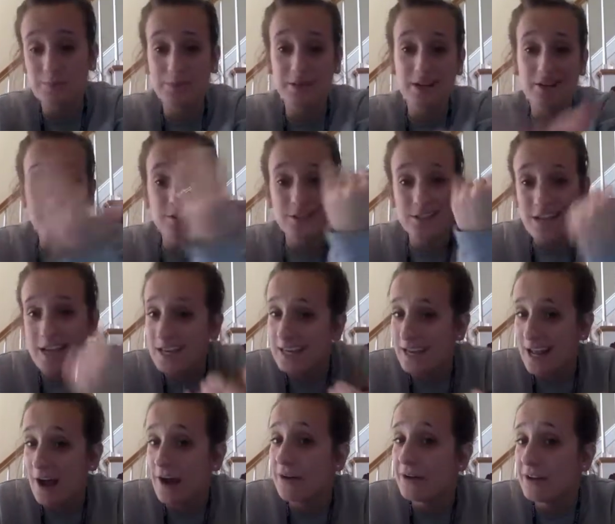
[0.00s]
But if you take it
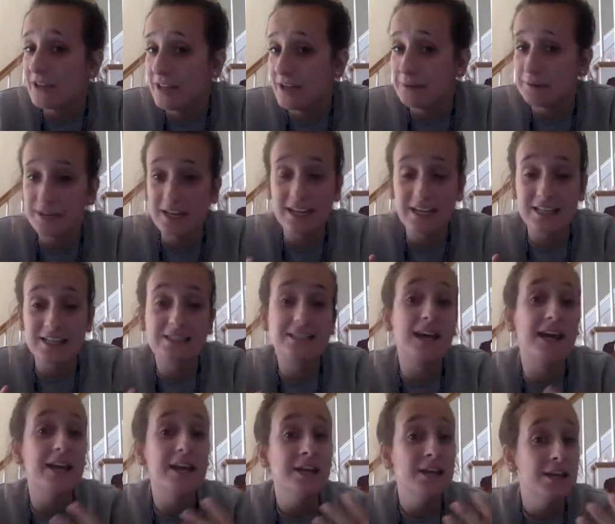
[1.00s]
out, again, like I
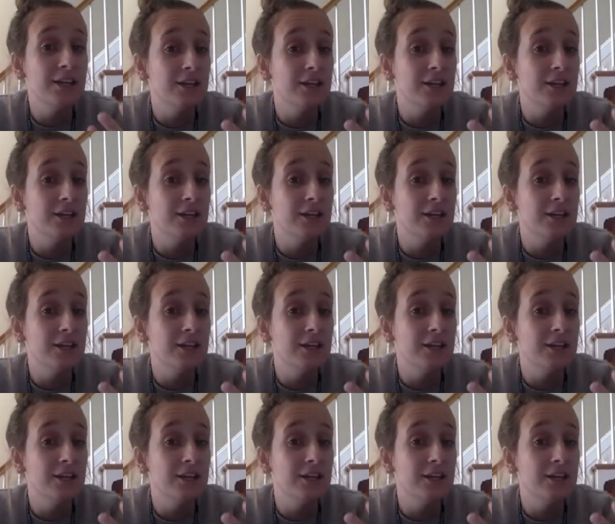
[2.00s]
said,